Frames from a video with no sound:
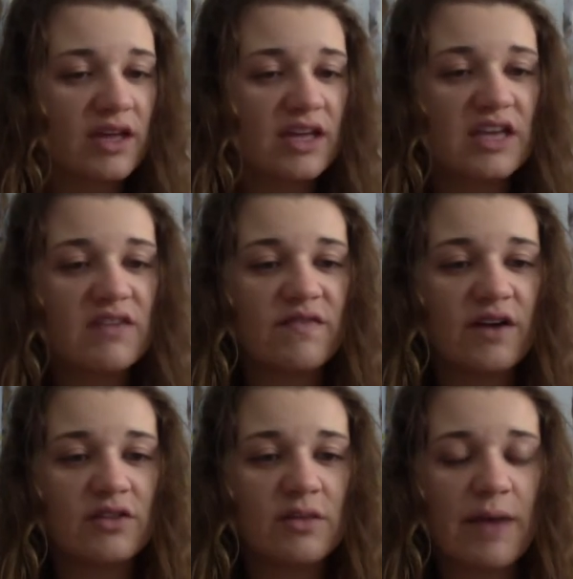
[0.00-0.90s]
he
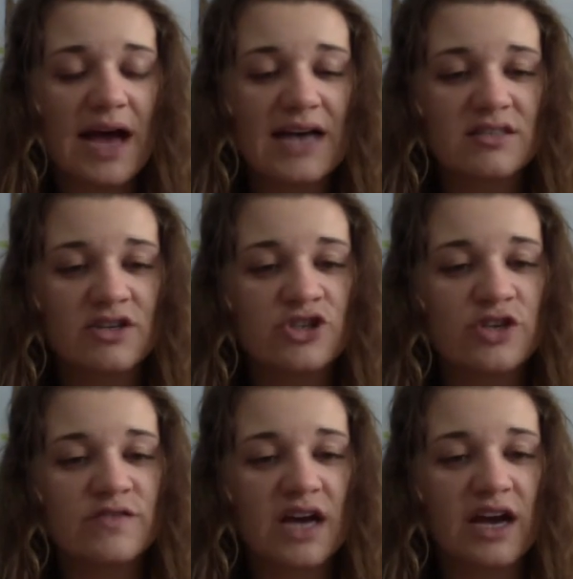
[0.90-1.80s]
felt the passage
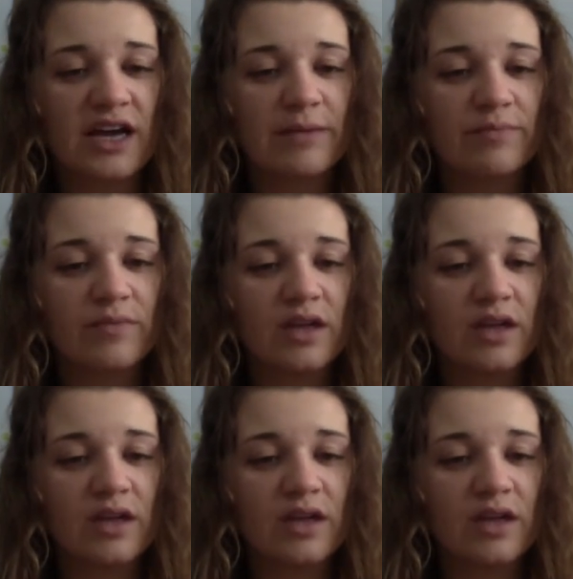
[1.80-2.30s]
of time.